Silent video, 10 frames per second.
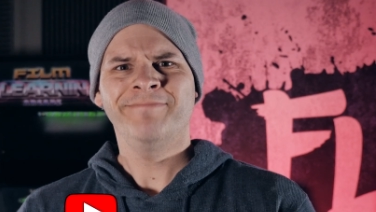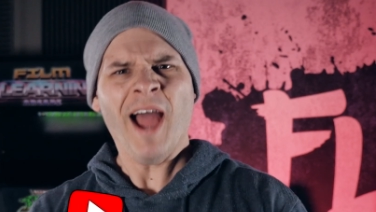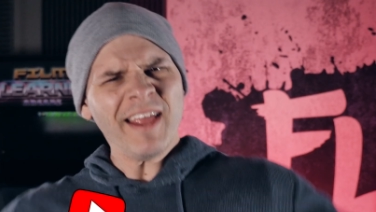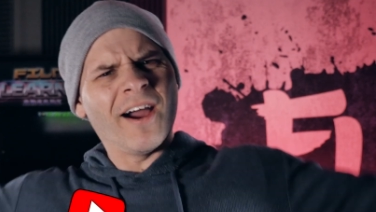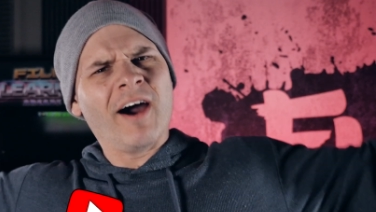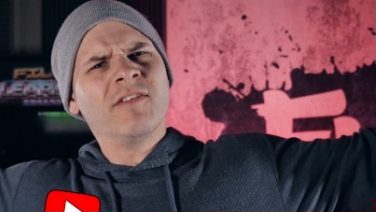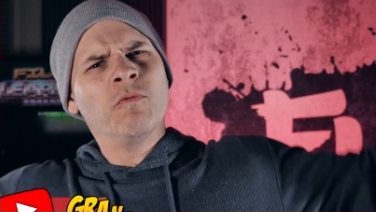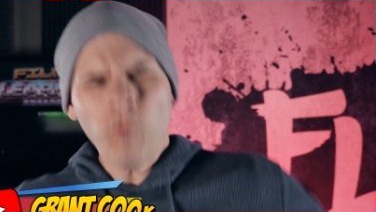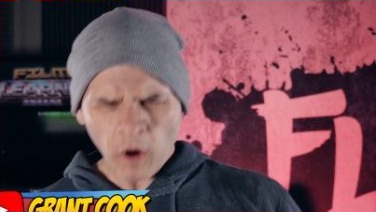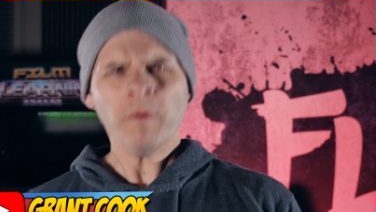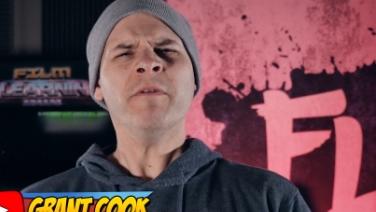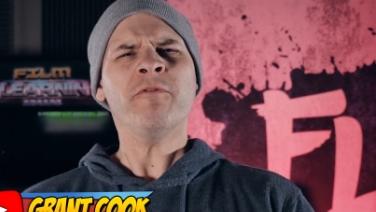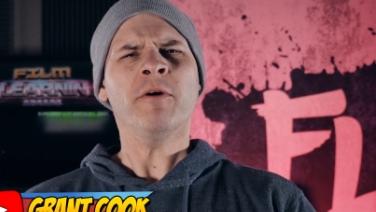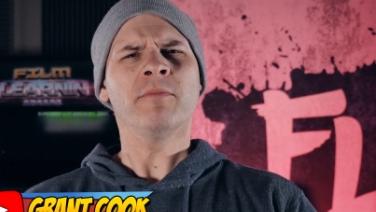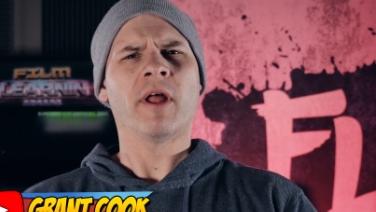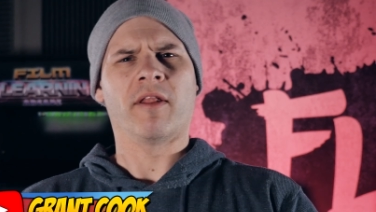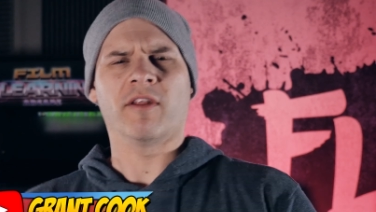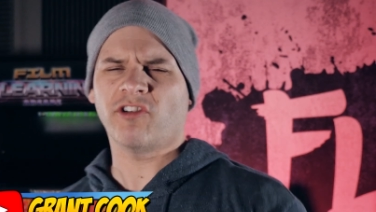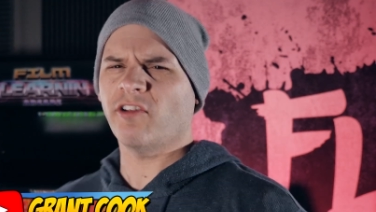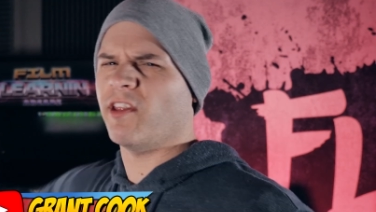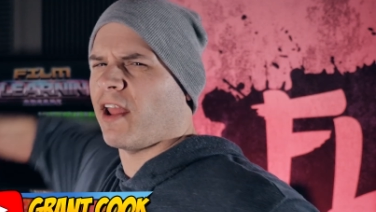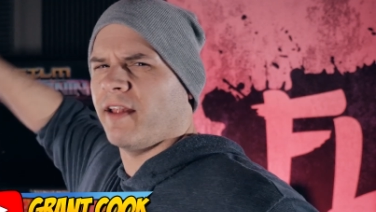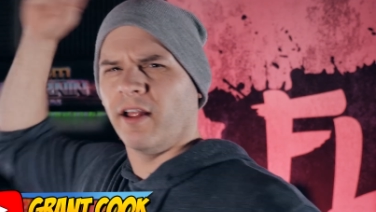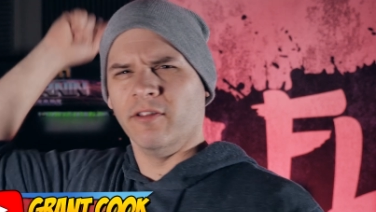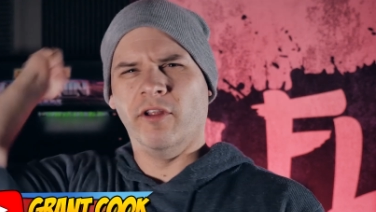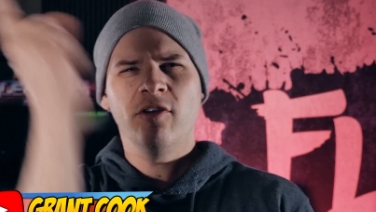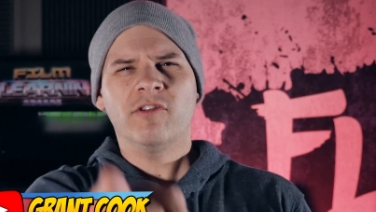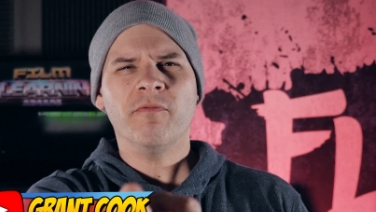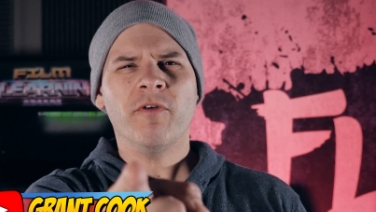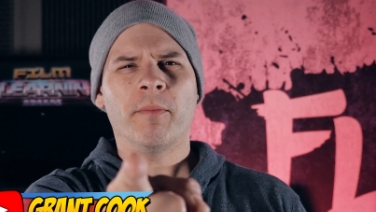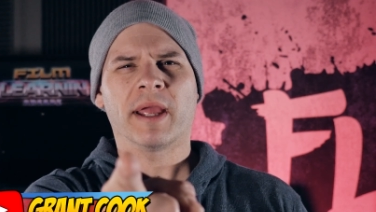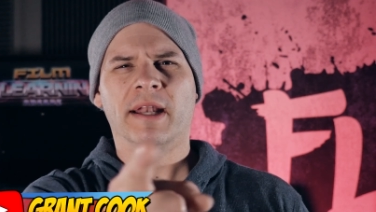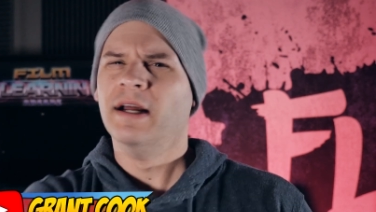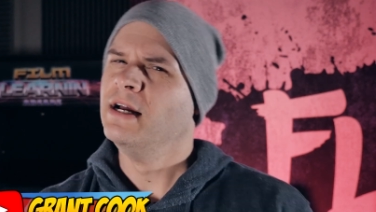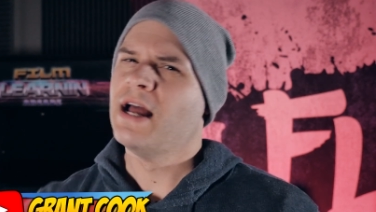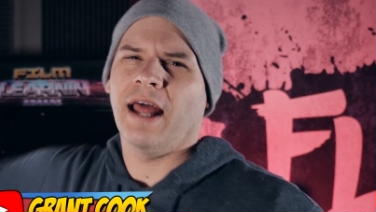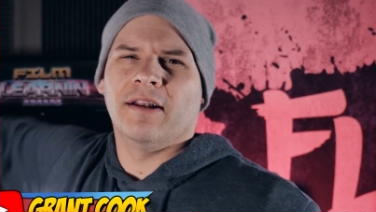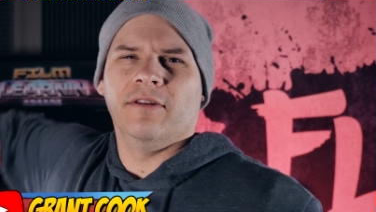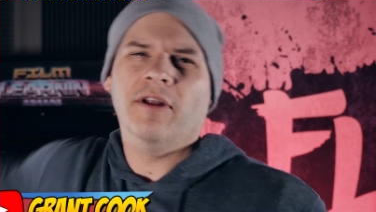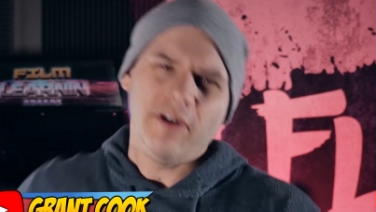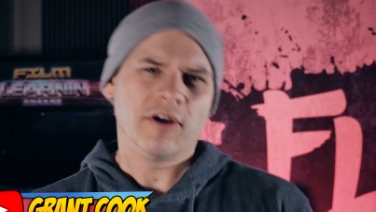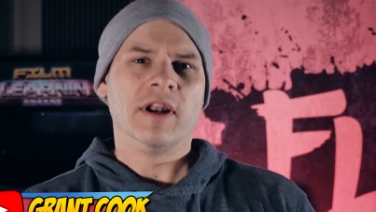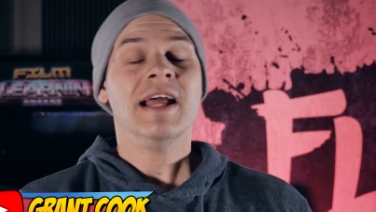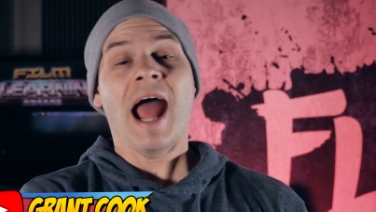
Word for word: Hey guys, welcome to Film Learning, the show dedicated to learning some filmmaking and learning good.